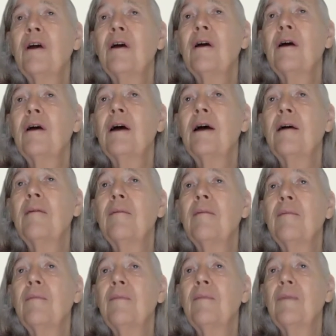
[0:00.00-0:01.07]

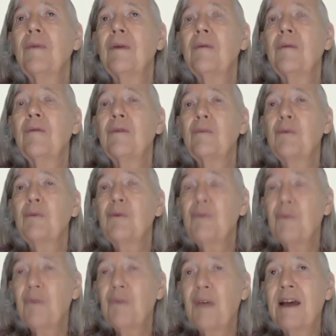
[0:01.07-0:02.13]
we've got a proof
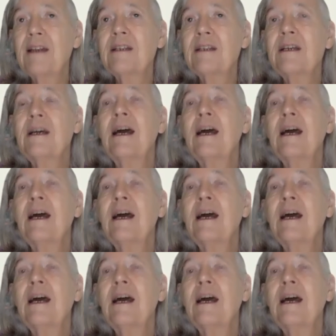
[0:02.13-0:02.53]
of that,